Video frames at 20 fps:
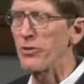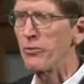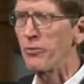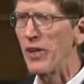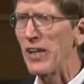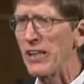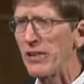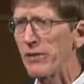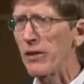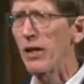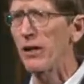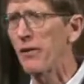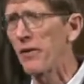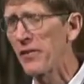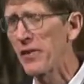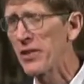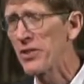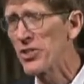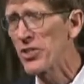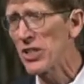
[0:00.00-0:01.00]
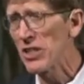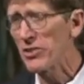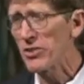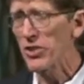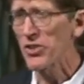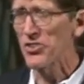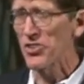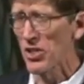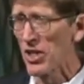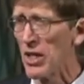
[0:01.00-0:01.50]
faith other than
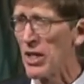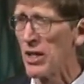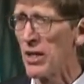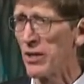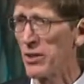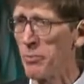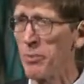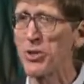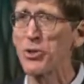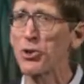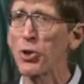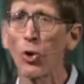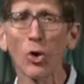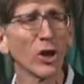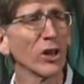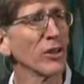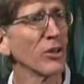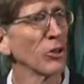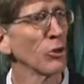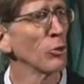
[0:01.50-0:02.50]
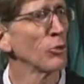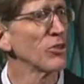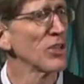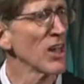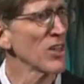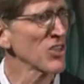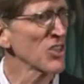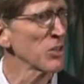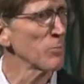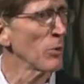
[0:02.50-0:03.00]
Jesus. The majority of the New
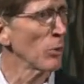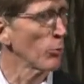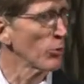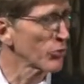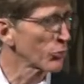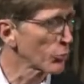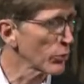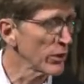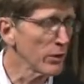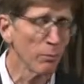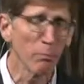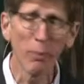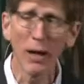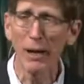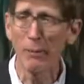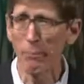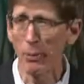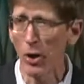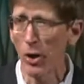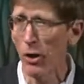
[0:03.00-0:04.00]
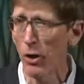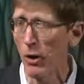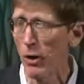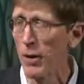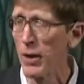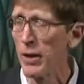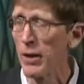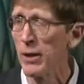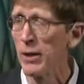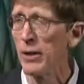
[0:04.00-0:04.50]
Testament was written by Paul.
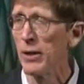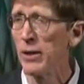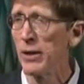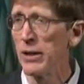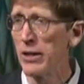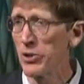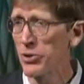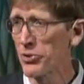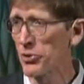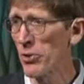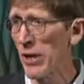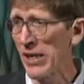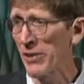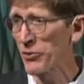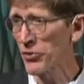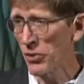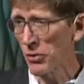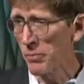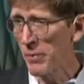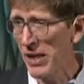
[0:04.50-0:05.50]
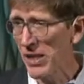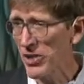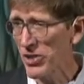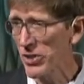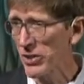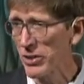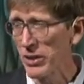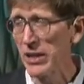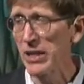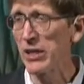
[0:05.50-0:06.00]
His
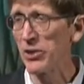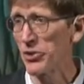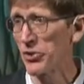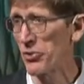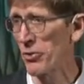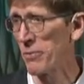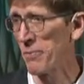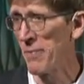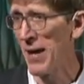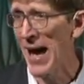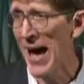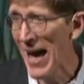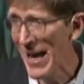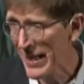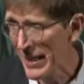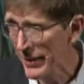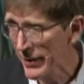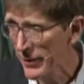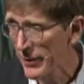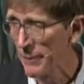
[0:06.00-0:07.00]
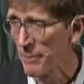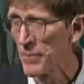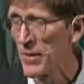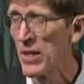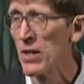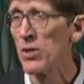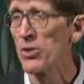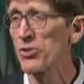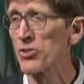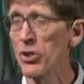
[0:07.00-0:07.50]
transformation is dramatic.
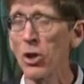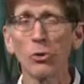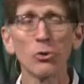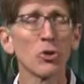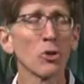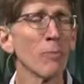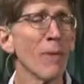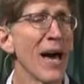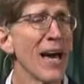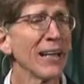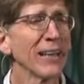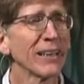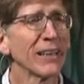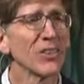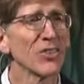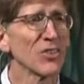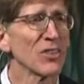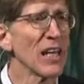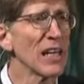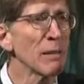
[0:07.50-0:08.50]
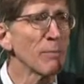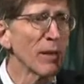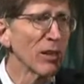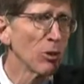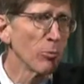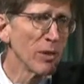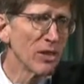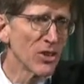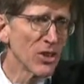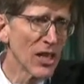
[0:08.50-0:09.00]
So dramatic, his name had to
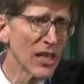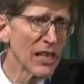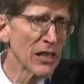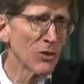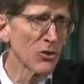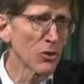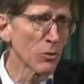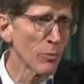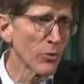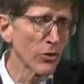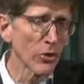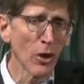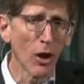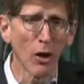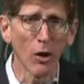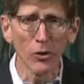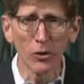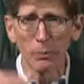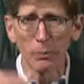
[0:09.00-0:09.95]
be changed from Saul to